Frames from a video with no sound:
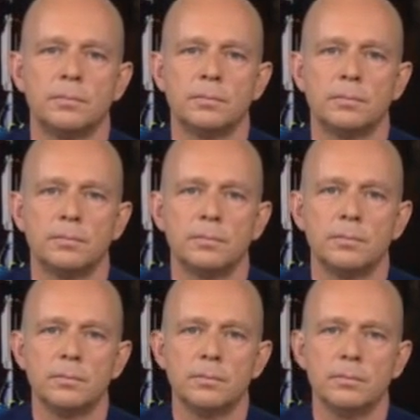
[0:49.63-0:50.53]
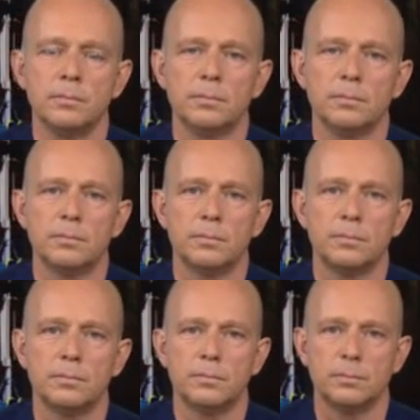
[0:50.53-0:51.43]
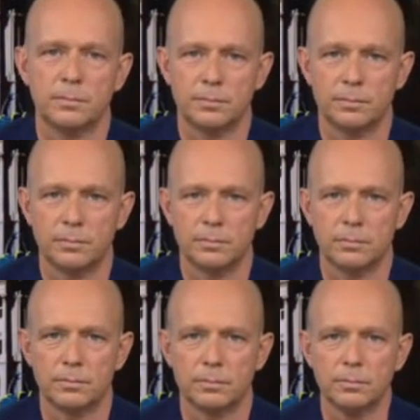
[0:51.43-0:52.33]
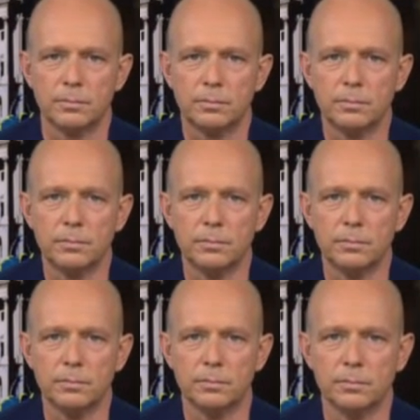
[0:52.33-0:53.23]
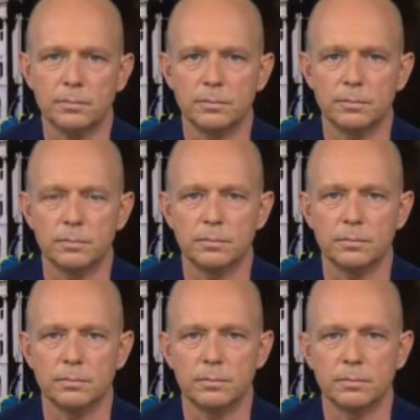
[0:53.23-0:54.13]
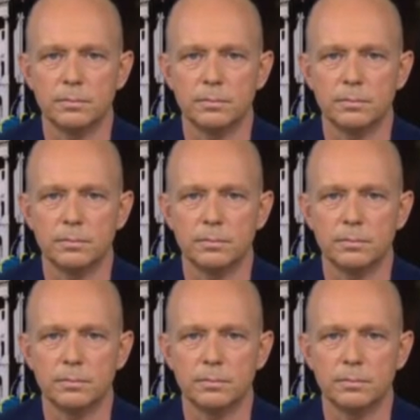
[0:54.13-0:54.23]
This person isn't speaking.